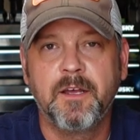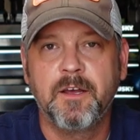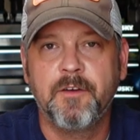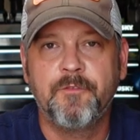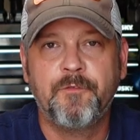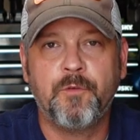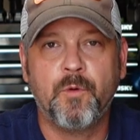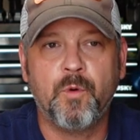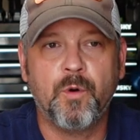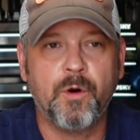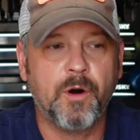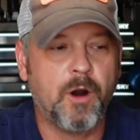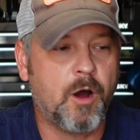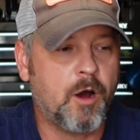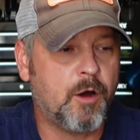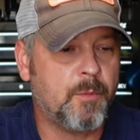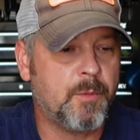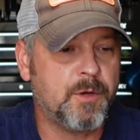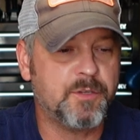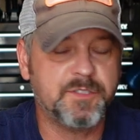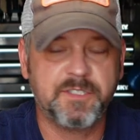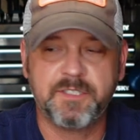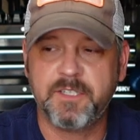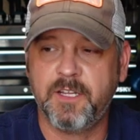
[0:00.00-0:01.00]

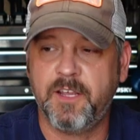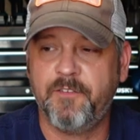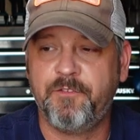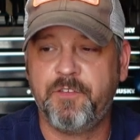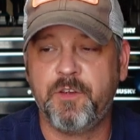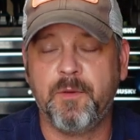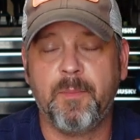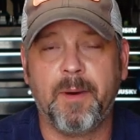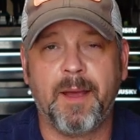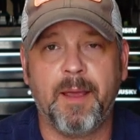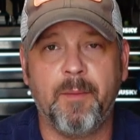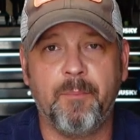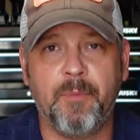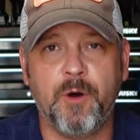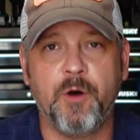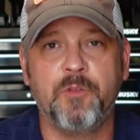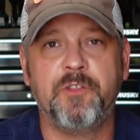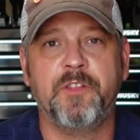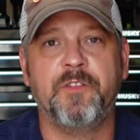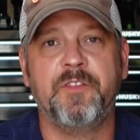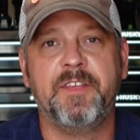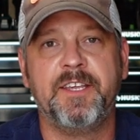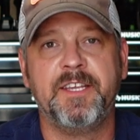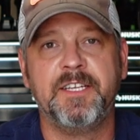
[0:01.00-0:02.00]
If you buy
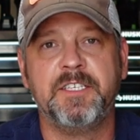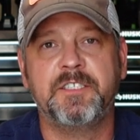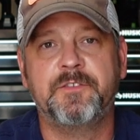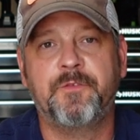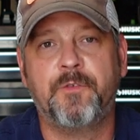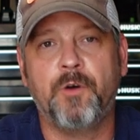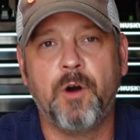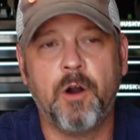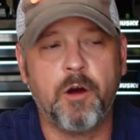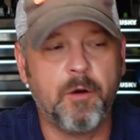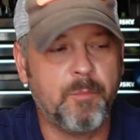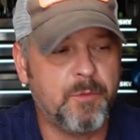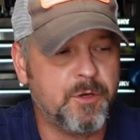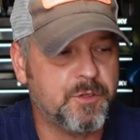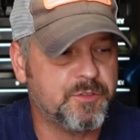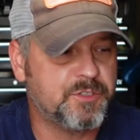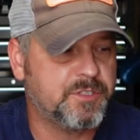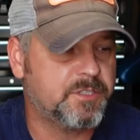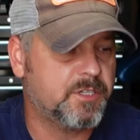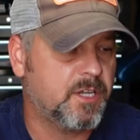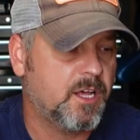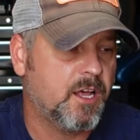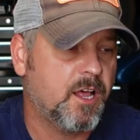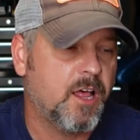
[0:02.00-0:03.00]
both of these, for
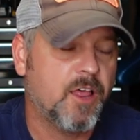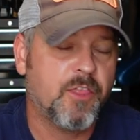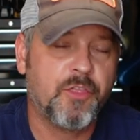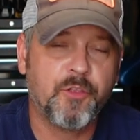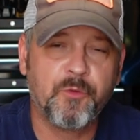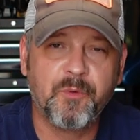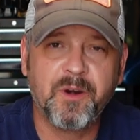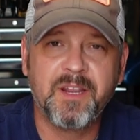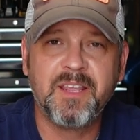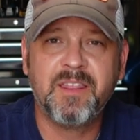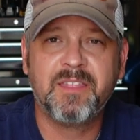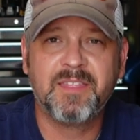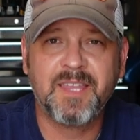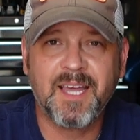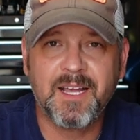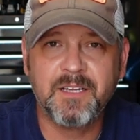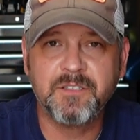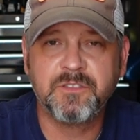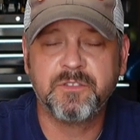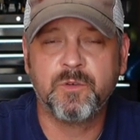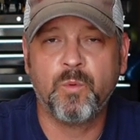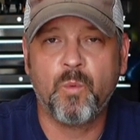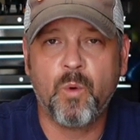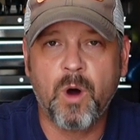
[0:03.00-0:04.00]
almost
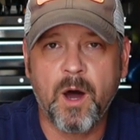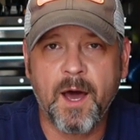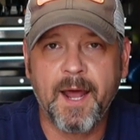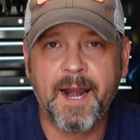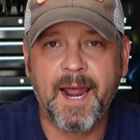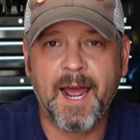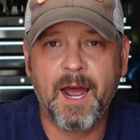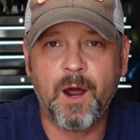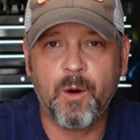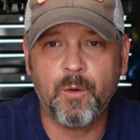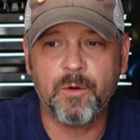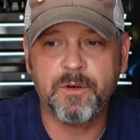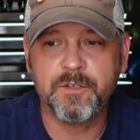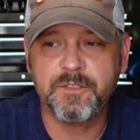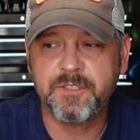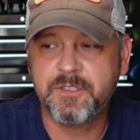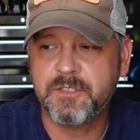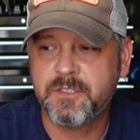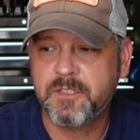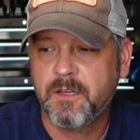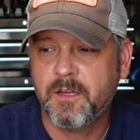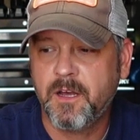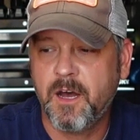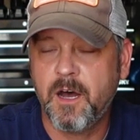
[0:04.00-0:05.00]
3,000 watt
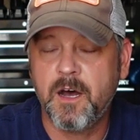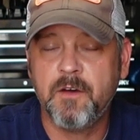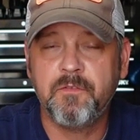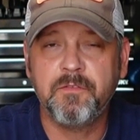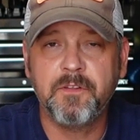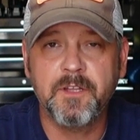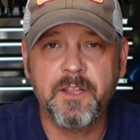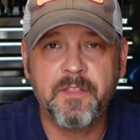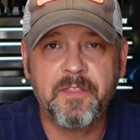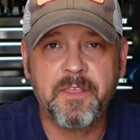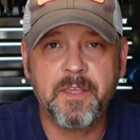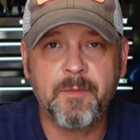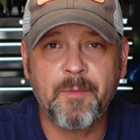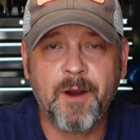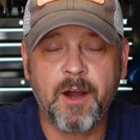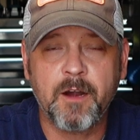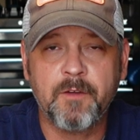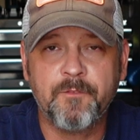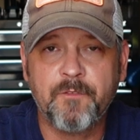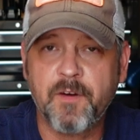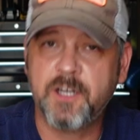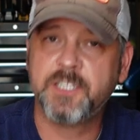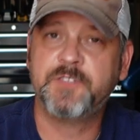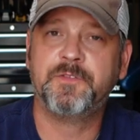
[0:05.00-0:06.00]
hours of lithium
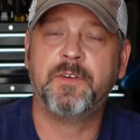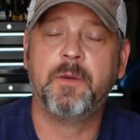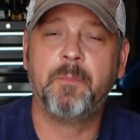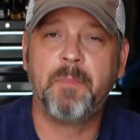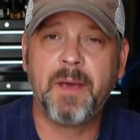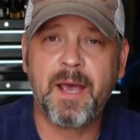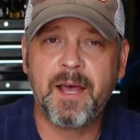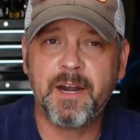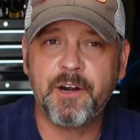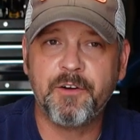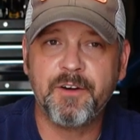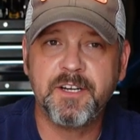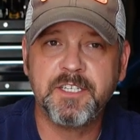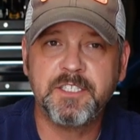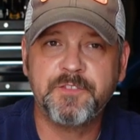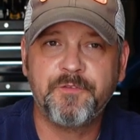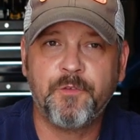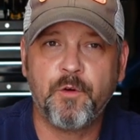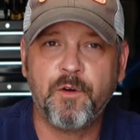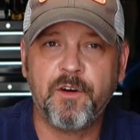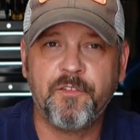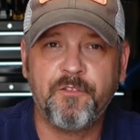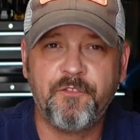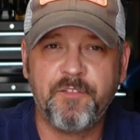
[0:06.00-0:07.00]
iron phosphate batteries
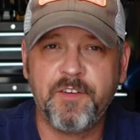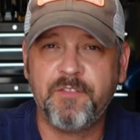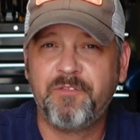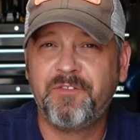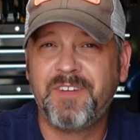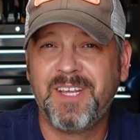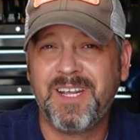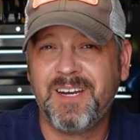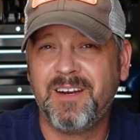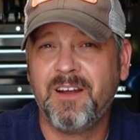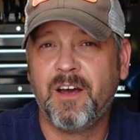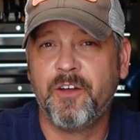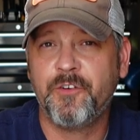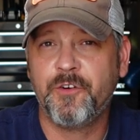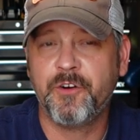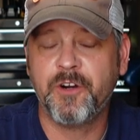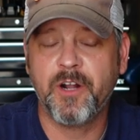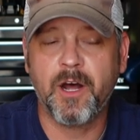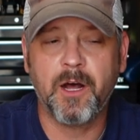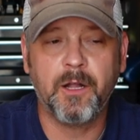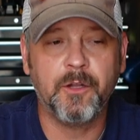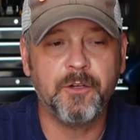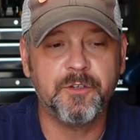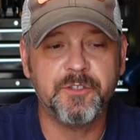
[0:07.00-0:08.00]
for
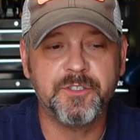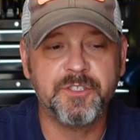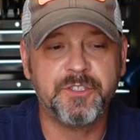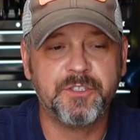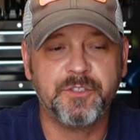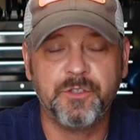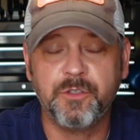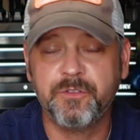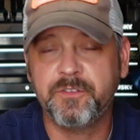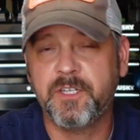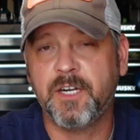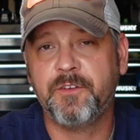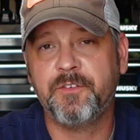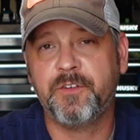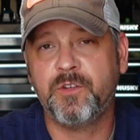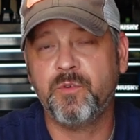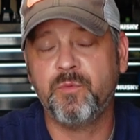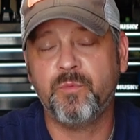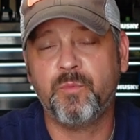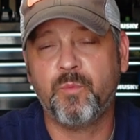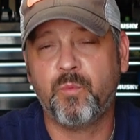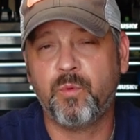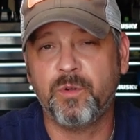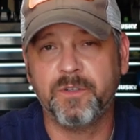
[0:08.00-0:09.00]
$1,500, you
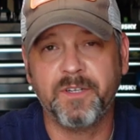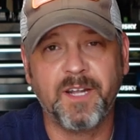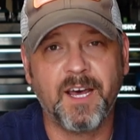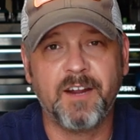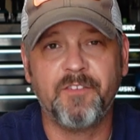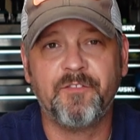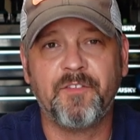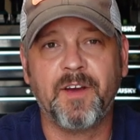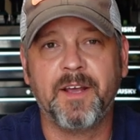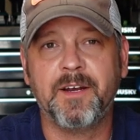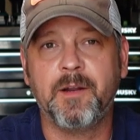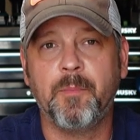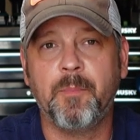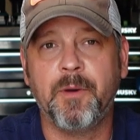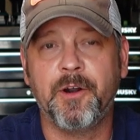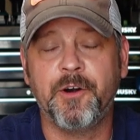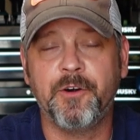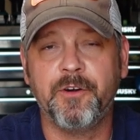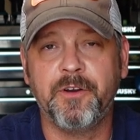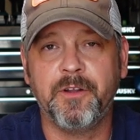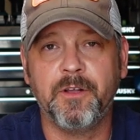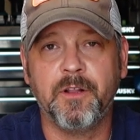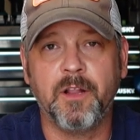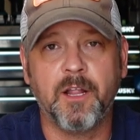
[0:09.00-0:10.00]
will not find a
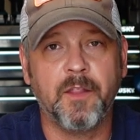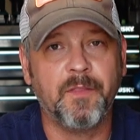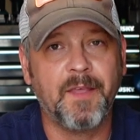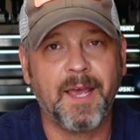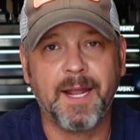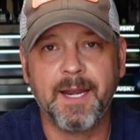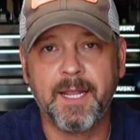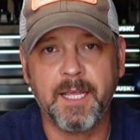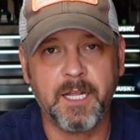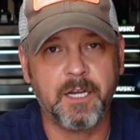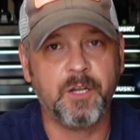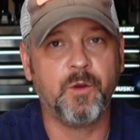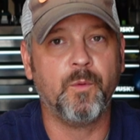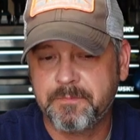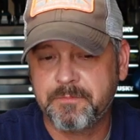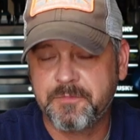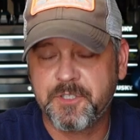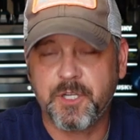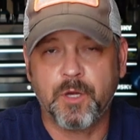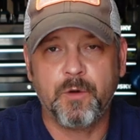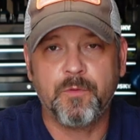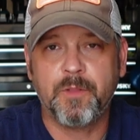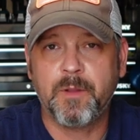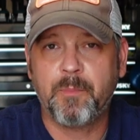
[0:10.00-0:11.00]
better deal on that anywhere.
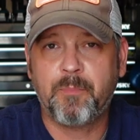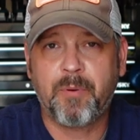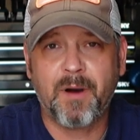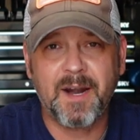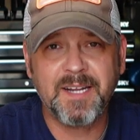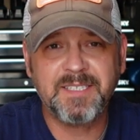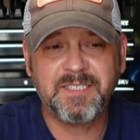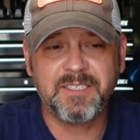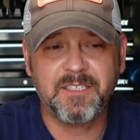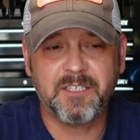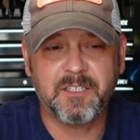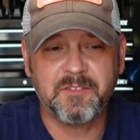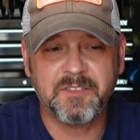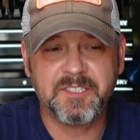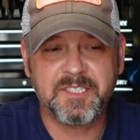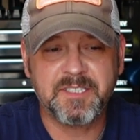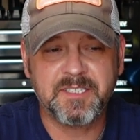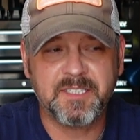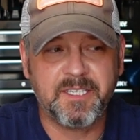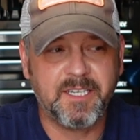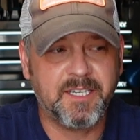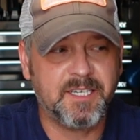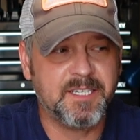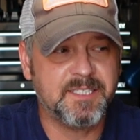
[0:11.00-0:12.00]
So the pricing on this
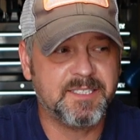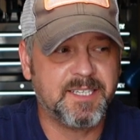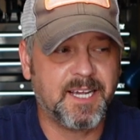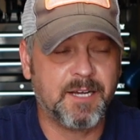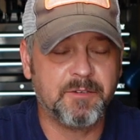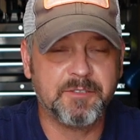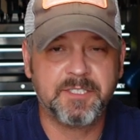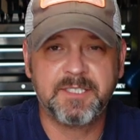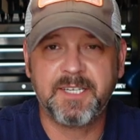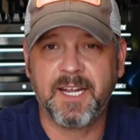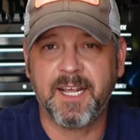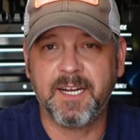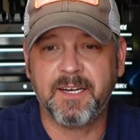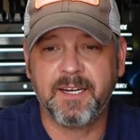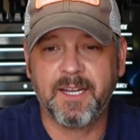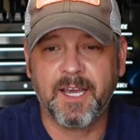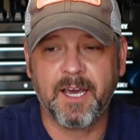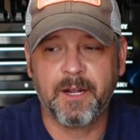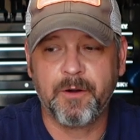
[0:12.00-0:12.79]
thing is outstanding.